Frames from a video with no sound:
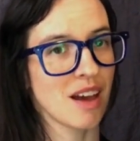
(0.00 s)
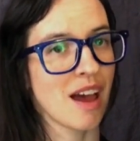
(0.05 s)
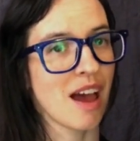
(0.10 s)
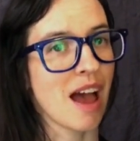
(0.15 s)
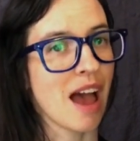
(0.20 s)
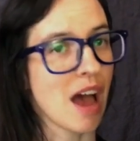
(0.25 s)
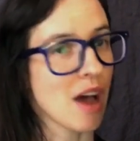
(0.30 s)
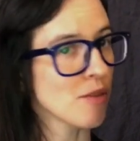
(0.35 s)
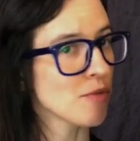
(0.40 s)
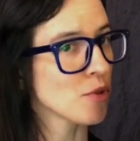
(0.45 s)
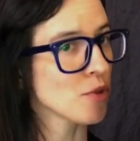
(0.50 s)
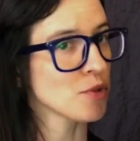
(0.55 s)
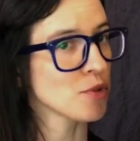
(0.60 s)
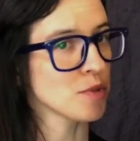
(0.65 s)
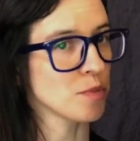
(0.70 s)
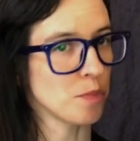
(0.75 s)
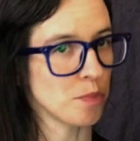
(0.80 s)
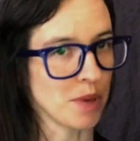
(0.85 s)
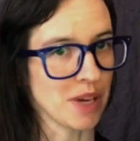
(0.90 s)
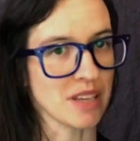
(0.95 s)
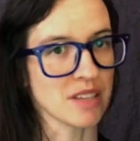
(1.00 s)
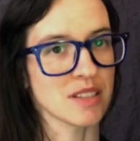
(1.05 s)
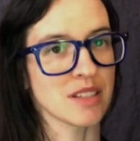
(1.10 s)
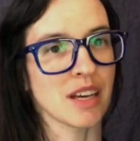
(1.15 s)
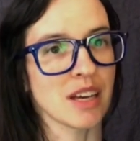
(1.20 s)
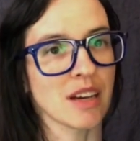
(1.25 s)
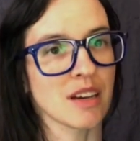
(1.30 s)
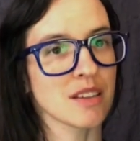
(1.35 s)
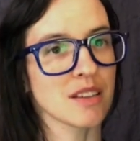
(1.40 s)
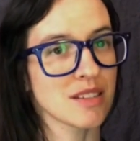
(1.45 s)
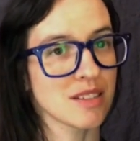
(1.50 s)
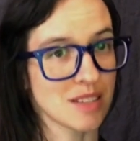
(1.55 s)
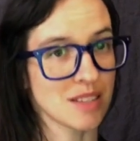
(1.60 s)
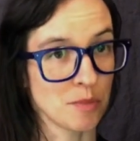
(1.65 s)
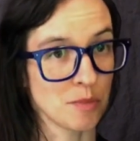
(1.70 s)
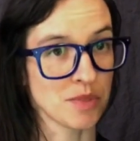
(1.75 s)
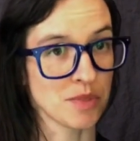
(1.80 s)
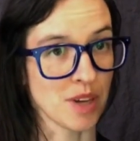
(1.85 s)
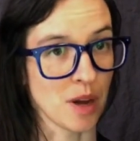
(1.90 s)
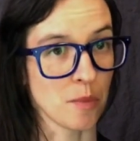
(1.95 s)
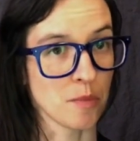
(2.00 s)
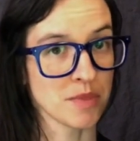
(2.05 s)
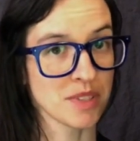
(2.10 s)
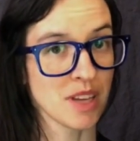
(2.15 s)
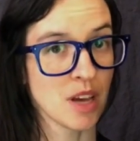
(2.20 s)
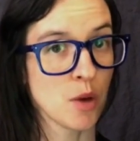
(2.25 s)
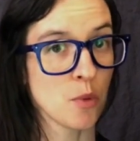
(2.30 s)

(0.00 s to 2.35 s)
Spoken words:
have those basic symptoms,